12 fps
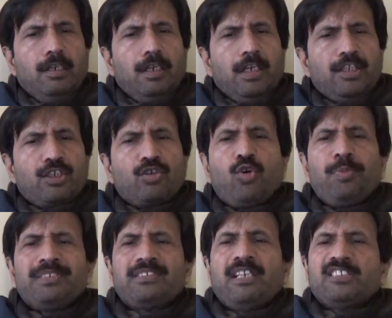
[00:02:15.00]
And the croup
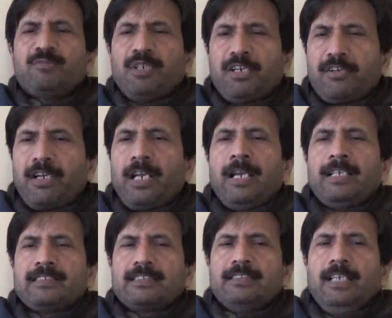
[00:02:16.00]
is the respiratory
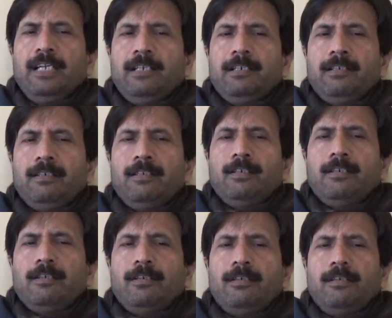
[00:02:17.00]
illness that
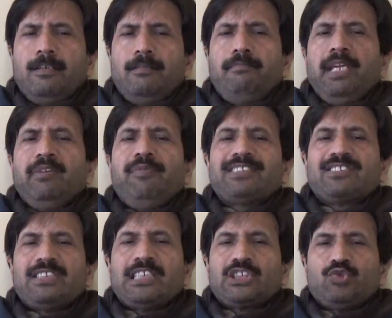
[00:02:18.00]
uh,
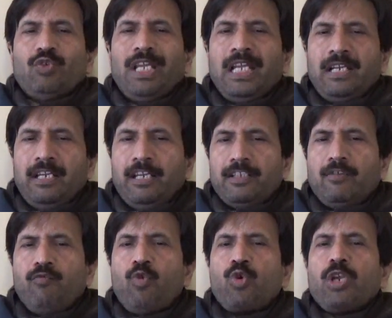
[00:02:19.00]
manifests as swelling near the
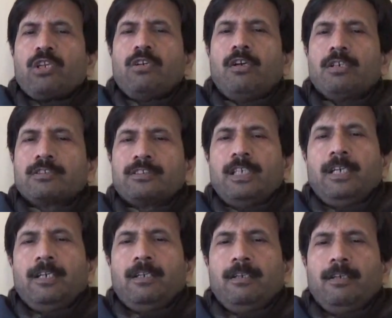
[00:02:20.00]
vocal cords
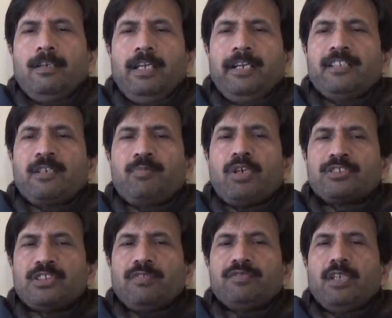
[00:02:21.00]
and uh, in other
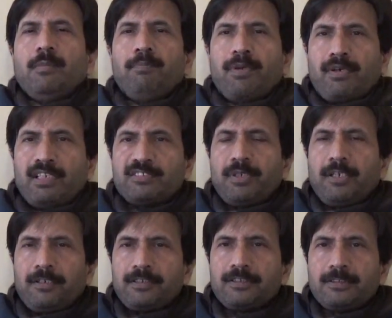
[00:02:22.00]
parts of the upper
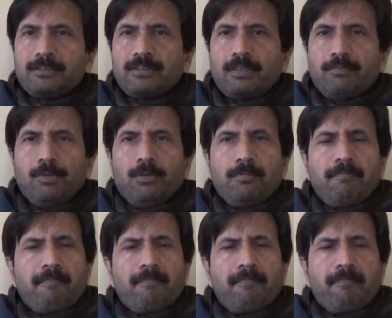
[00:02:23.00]
respiratory system, you know